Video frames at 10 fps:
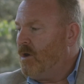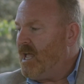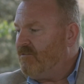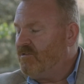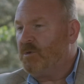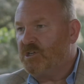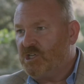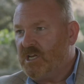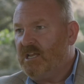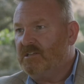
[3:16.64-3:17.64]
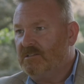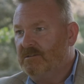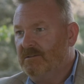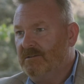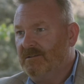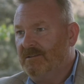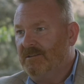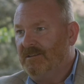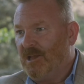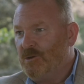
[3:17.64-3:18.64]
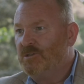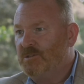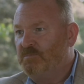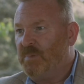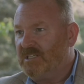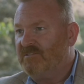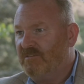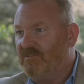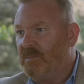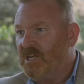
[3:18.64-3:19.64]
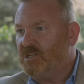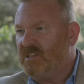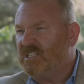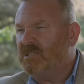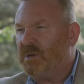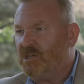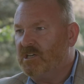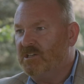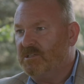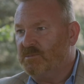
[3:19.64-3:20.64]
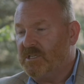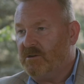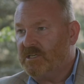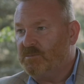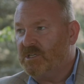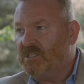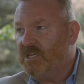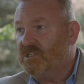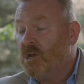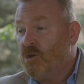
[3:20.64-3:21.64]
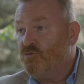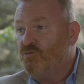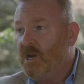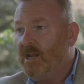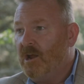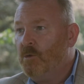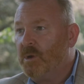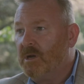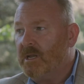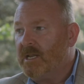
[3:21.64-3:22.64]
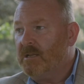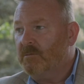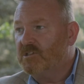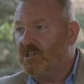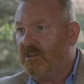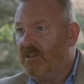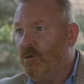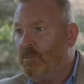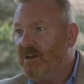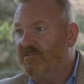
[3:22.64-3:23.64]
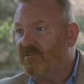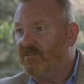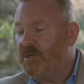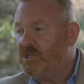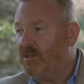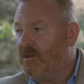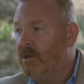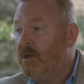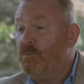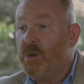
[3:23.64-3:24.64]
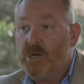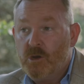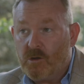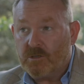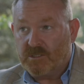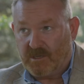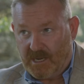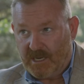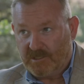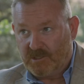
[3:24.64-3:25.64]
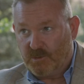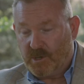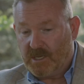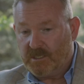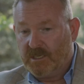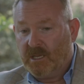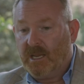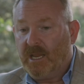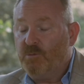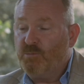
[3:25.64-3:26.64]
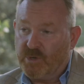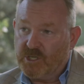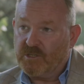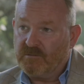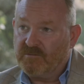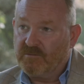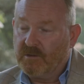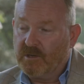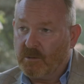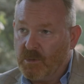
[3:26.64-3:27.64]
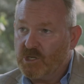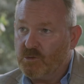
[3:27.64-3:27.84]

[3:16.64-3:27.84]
everyone shares those bits of information, their specialisms, their expertise, really openly, so that they will benefit from each other, but not, I hasten to add, in breach of commercial